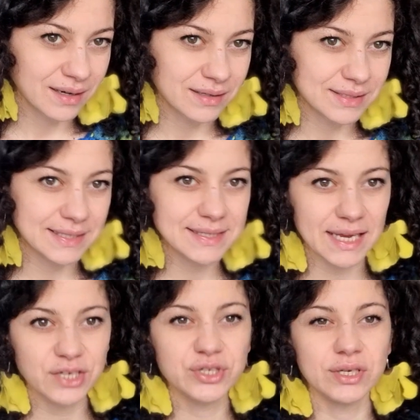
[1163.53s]
the
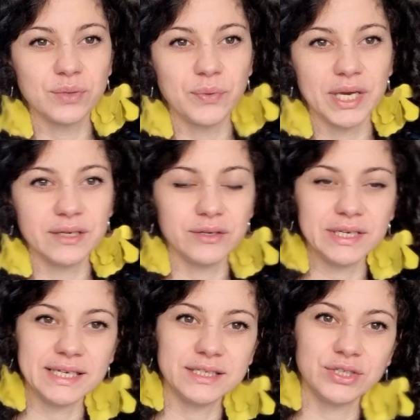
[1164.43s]
section when you
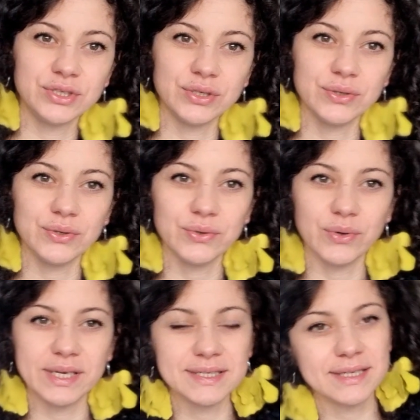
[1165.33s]
need to
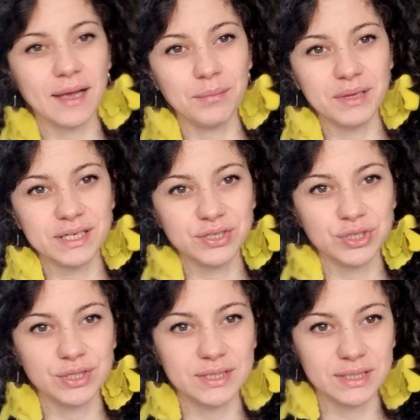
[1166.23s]

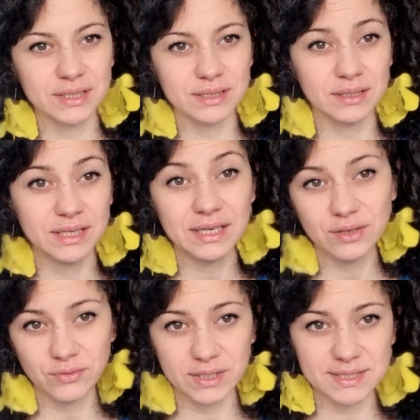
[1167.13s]
establish the
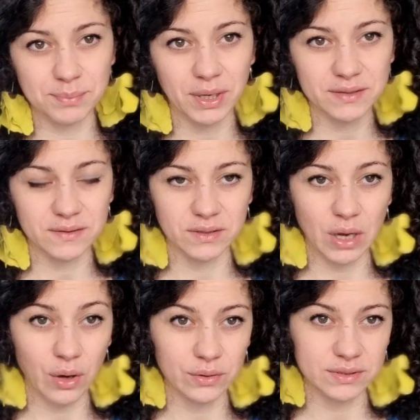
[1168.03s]
increase pattern
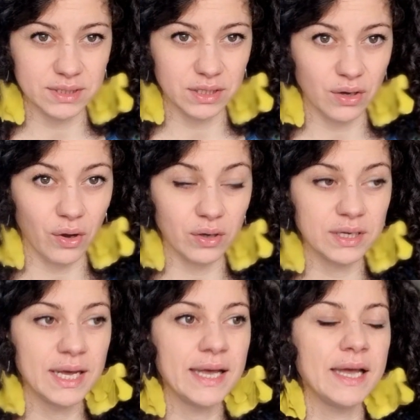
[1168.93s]
on the yoke.
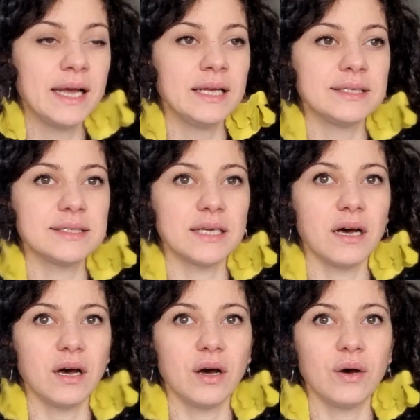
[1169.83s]

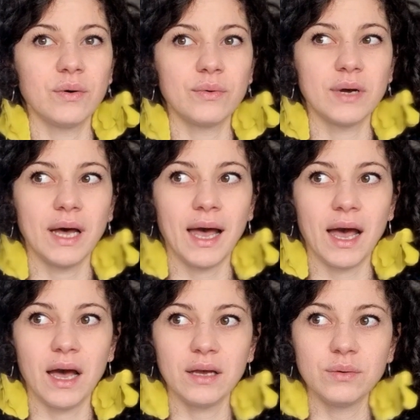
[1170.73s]
So
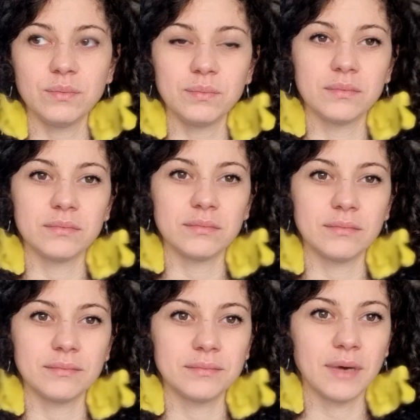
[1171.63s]
I
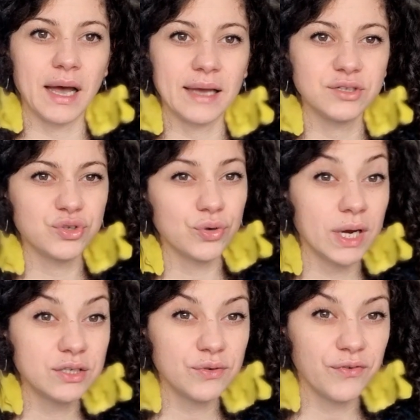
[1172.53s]

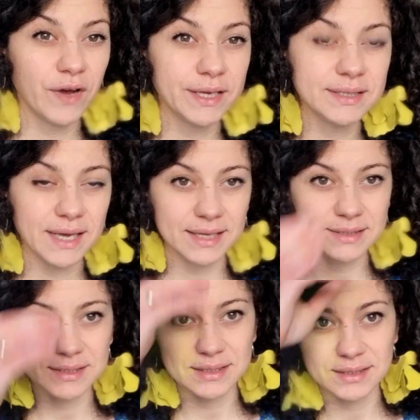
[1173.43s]
tried to find that